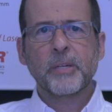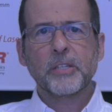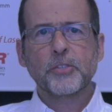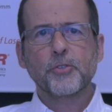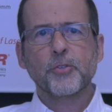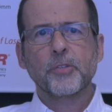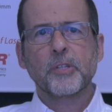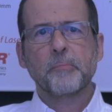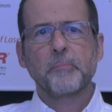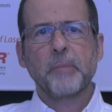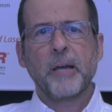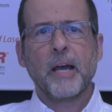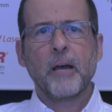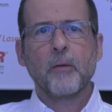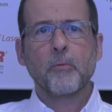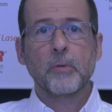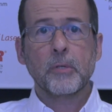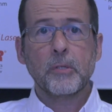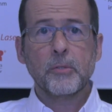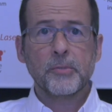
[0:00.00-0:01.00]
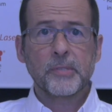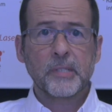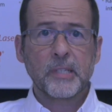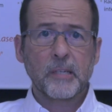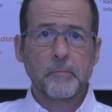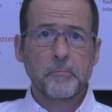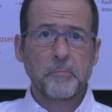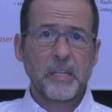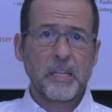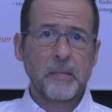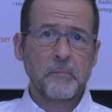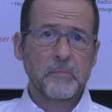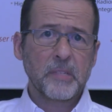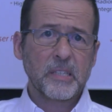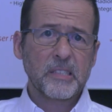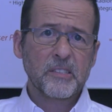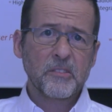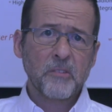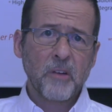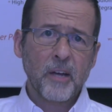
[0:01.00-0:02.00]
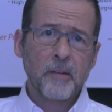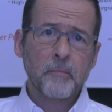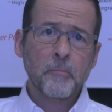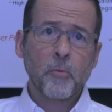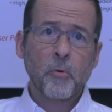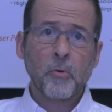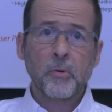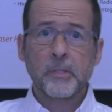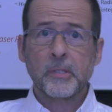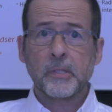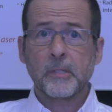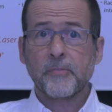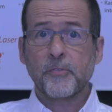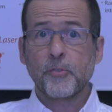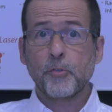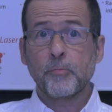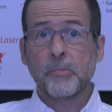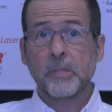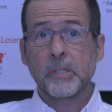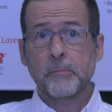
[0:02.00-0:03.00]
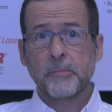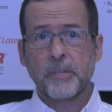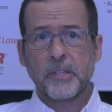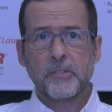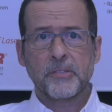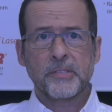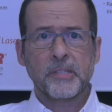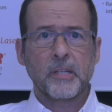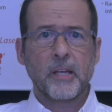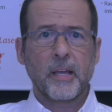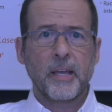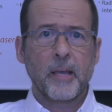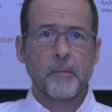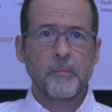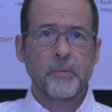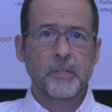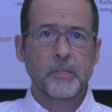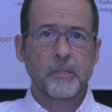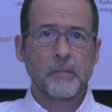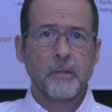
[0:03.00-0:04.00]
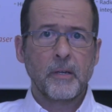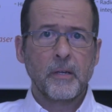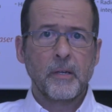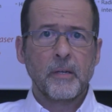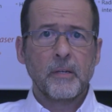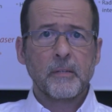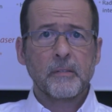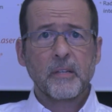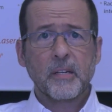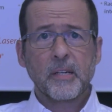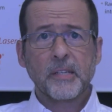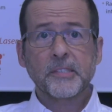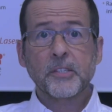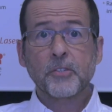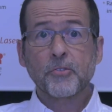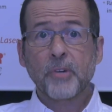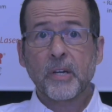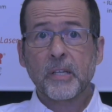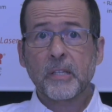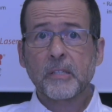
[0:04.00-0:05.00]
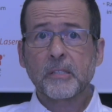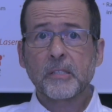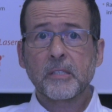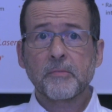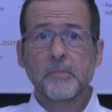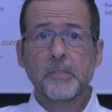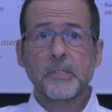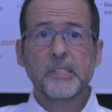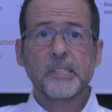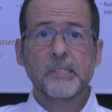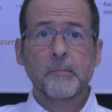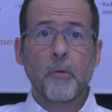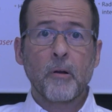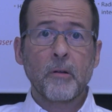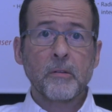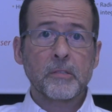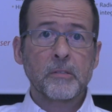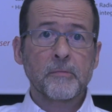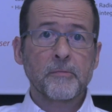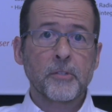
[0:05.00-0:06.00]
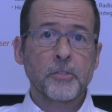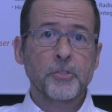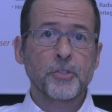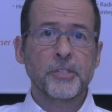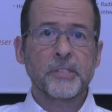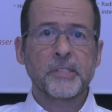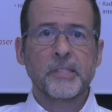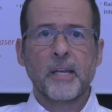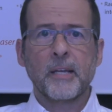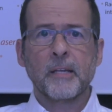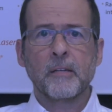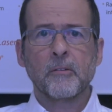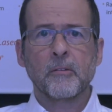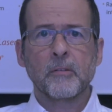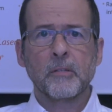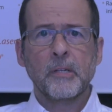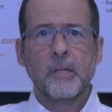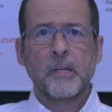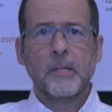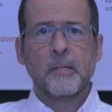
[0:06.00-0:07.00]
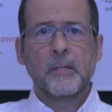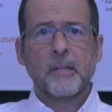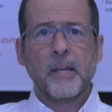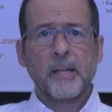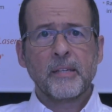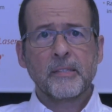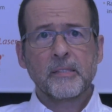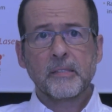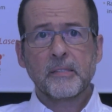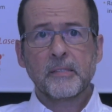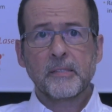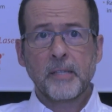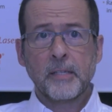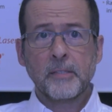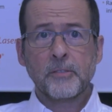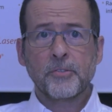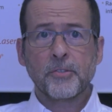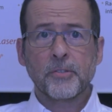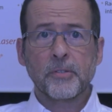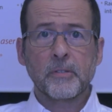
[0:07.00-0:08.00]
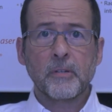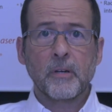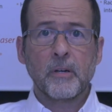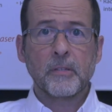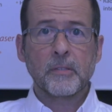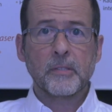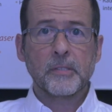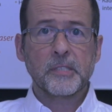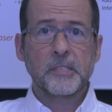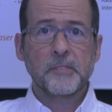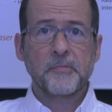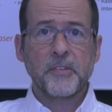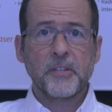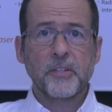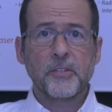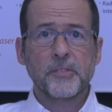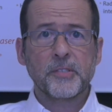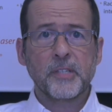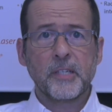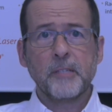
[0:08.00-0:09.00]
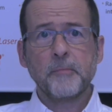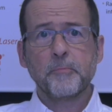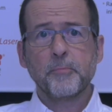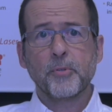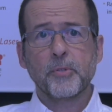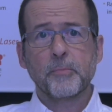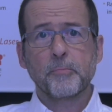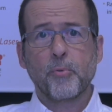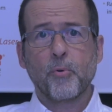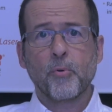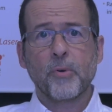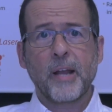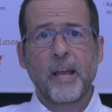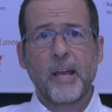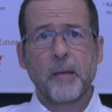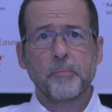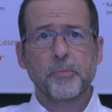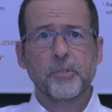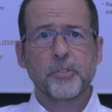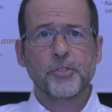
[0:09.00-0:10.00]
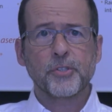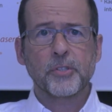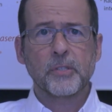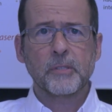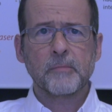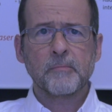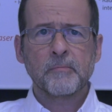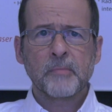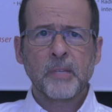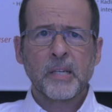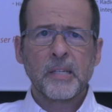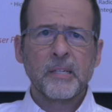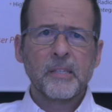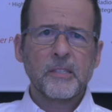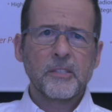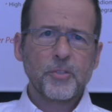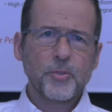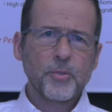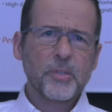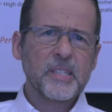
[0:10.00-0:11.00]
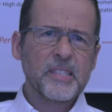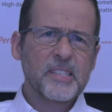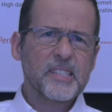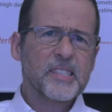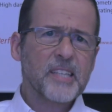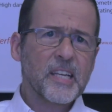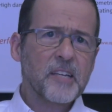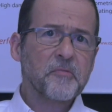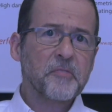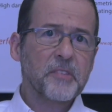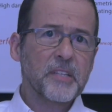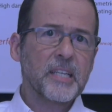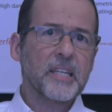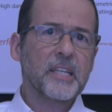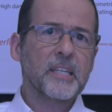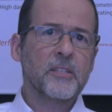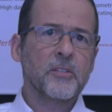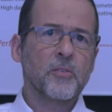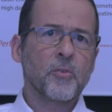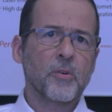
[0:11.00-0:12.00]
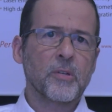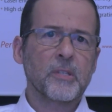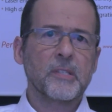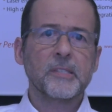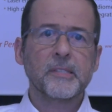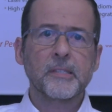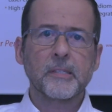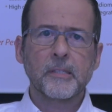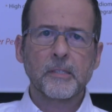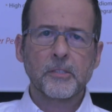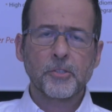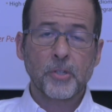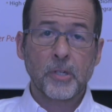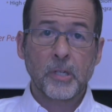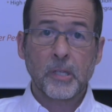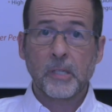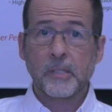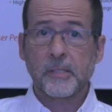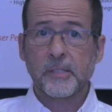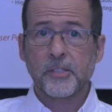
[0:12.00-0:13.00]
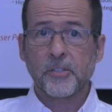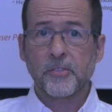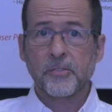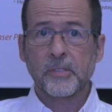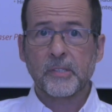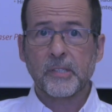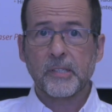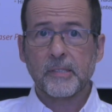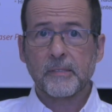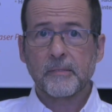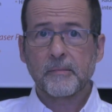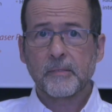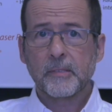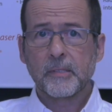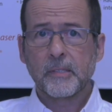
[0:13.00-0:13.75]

measure the power using a beam that's not more than a few millimeters in diameter, that has a relatively small divergence angle, and is centered on the sphere's input port aperture, you can safely ignore this additional uncertainty.